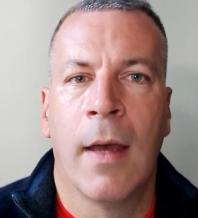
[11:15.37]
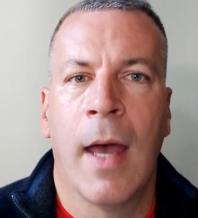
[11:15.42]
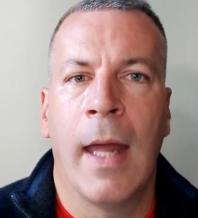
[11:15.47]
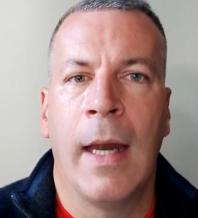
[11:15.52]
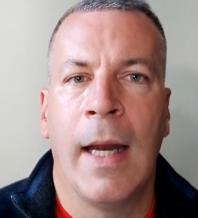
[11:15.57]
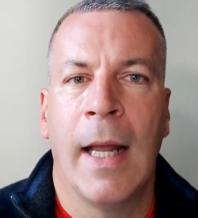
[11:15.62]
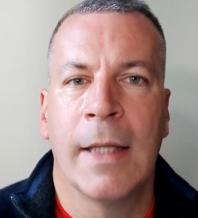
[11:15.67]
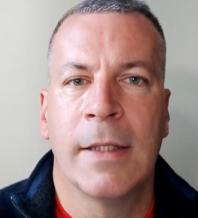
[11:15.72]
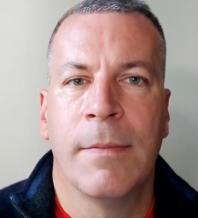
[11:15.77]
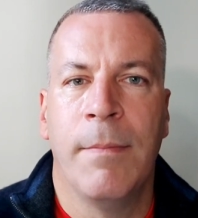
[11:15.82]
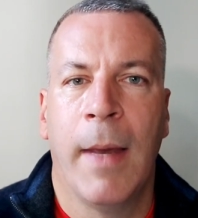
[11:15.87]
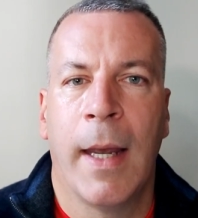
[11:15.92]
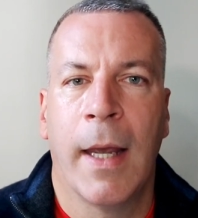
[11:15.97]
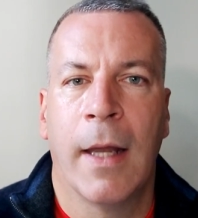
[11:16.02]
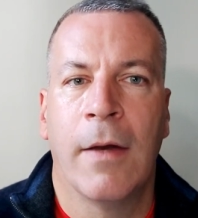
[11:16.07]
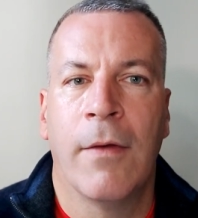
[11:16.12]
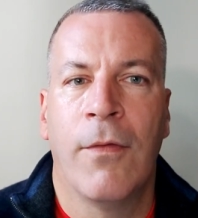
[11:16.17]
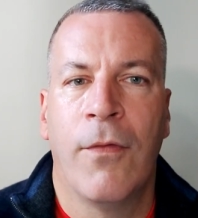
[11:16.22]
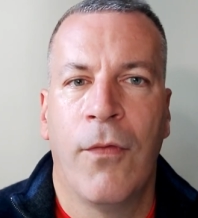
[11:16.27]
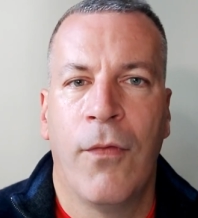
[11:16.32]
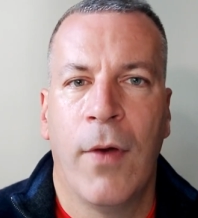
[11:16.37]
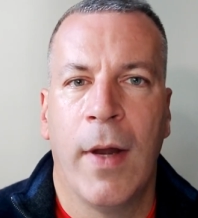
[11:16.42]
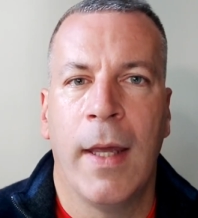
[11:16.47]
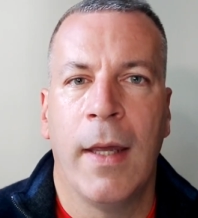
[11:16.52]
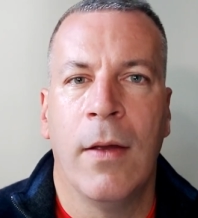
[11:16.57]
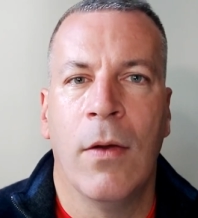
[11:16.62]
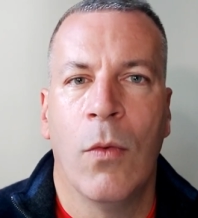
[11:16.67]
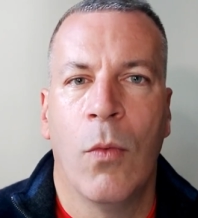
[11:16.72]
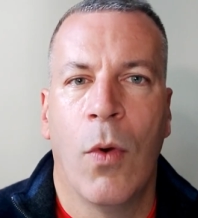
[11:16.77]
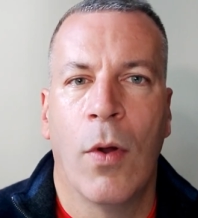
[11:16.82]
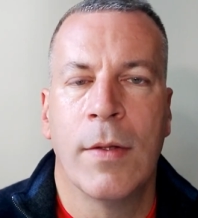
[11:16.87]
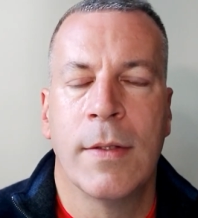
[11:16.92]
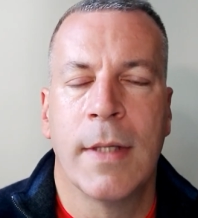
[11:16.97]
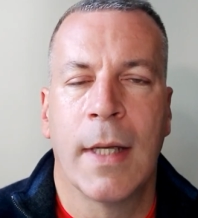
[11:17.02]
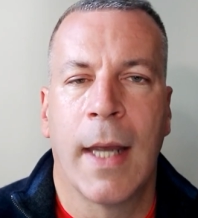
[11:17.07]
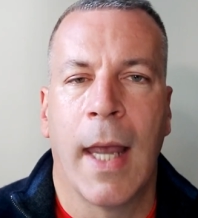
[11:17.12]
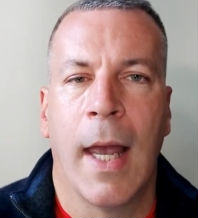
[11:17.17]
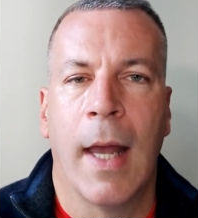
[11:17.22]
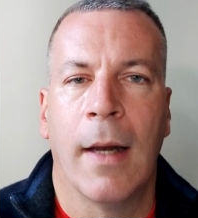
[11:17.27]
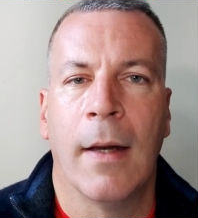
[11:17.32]
And let's make it free once
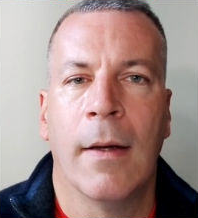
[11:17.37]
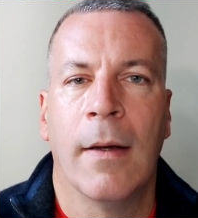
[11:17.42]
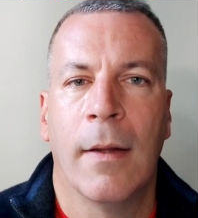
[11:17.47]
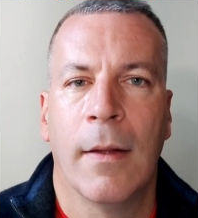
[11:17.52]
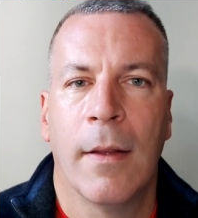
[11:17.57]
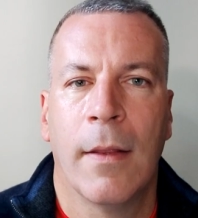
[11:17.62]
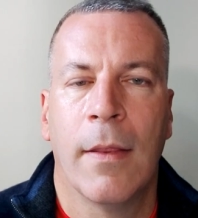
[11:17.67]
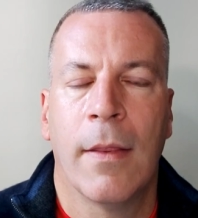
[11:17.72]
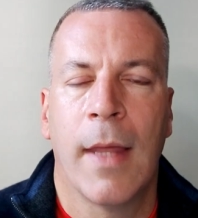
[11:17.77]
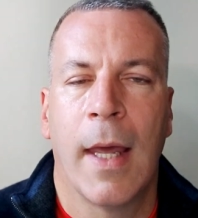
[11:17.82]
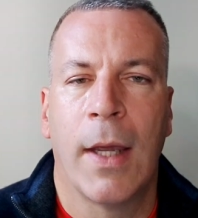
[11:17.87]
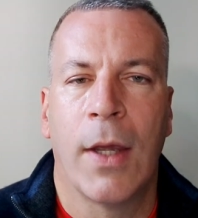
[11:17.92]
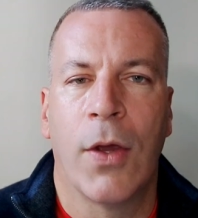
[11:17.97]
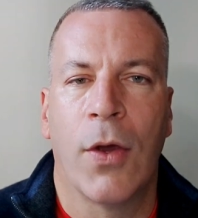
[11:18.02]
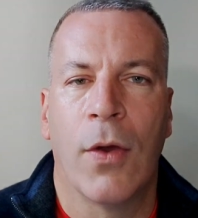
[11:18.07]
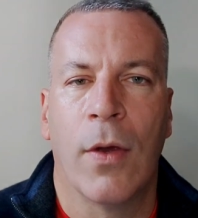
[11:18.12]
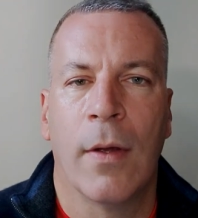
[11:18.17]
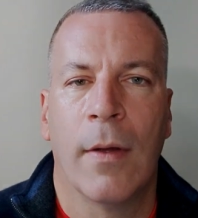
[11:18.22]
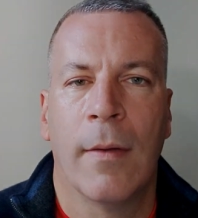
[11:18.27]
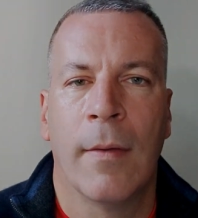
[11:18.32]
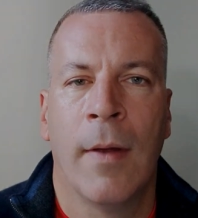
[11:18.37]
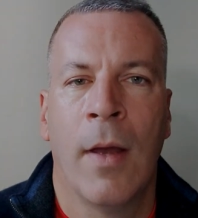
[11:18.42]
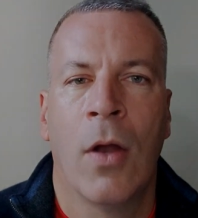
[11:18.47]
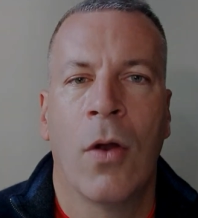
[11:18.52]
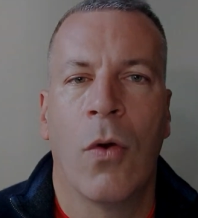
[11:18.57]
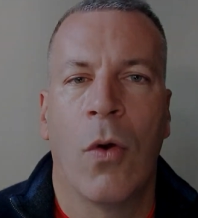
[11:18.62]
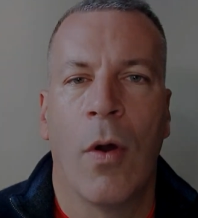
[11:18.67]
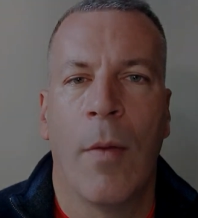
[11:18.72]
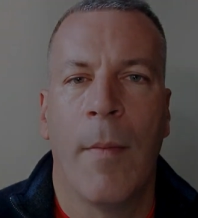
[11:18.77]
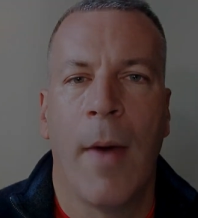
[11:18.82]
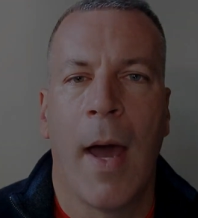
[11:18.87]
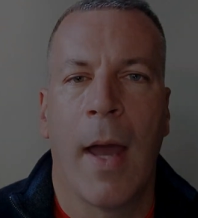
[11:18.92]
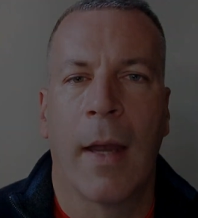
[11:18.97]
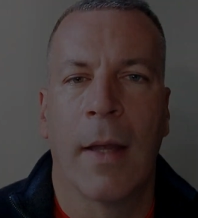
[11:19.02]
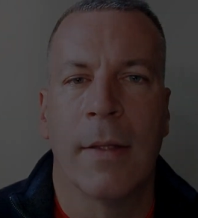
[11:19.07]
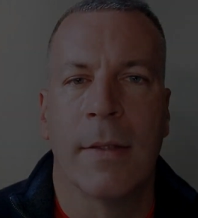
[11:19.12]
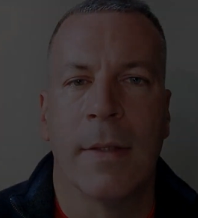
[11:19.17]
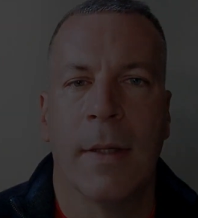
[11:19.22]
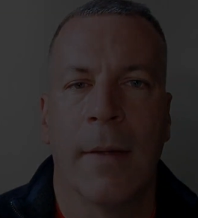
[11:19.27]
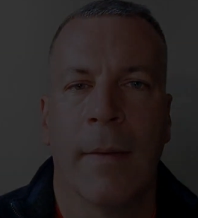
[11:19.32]
again. Thank you. Go to
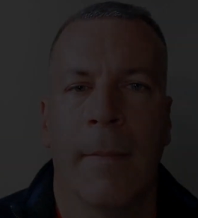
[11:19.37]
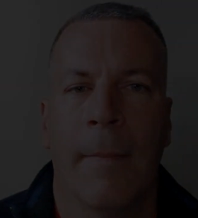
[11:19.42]
Margaret's.